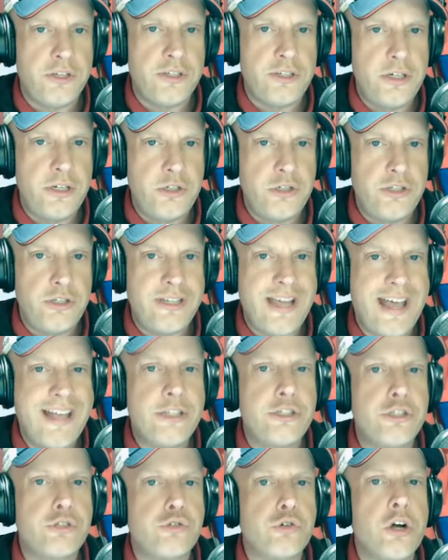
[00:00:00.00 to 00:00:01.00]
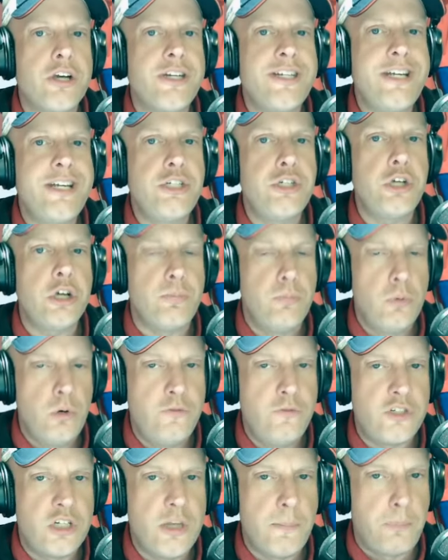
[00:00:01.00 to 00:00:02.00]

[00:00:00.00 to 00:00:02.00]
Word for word: decisions and strategic moves